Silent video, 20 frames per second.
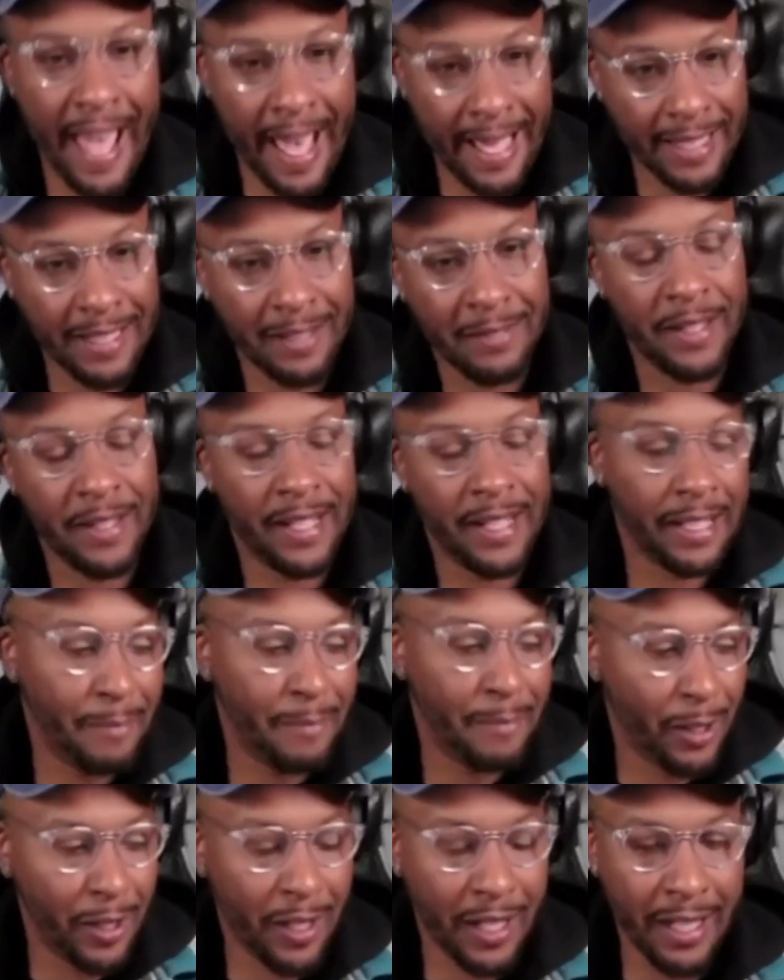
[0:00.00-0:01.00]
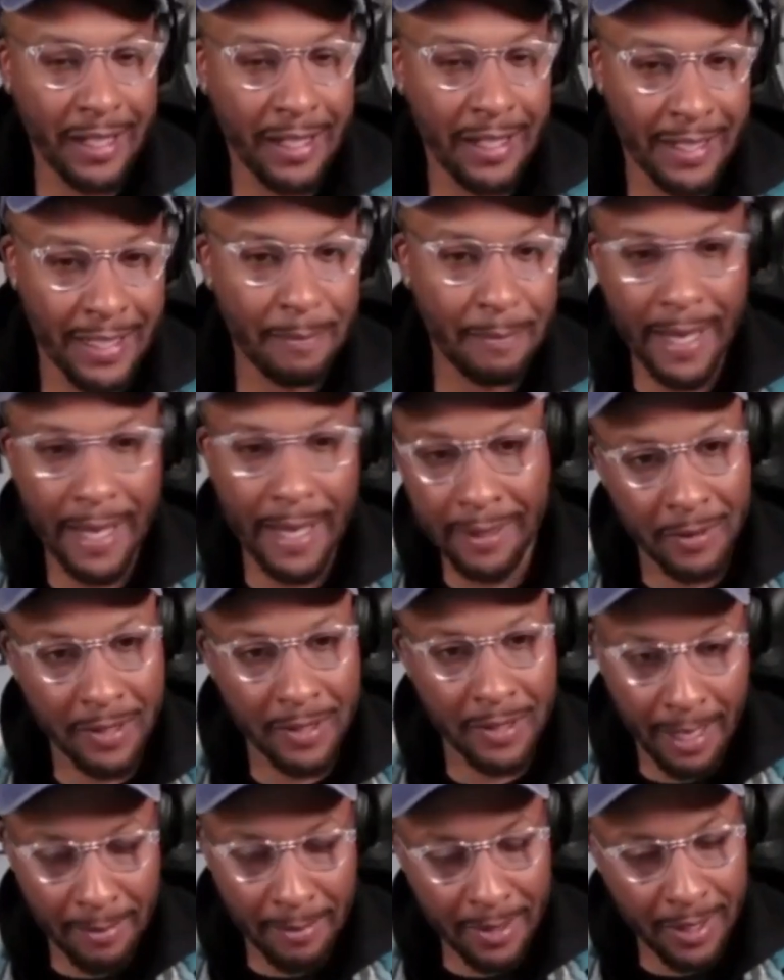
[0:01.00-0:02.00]
active in a community despite their
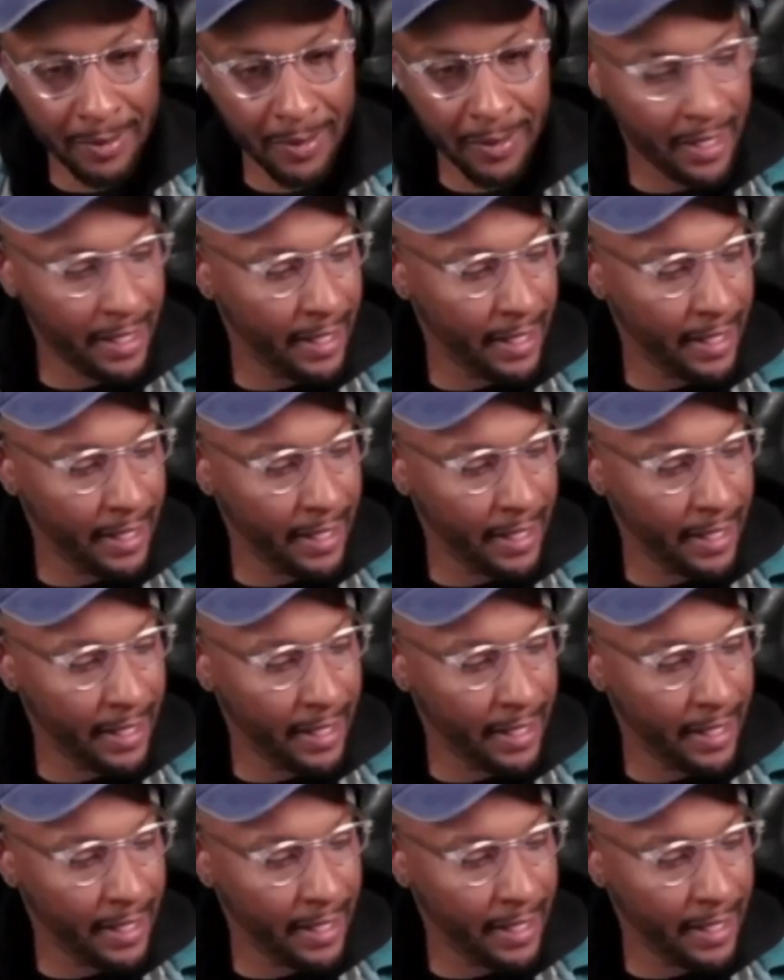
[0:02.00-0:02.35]
time zone,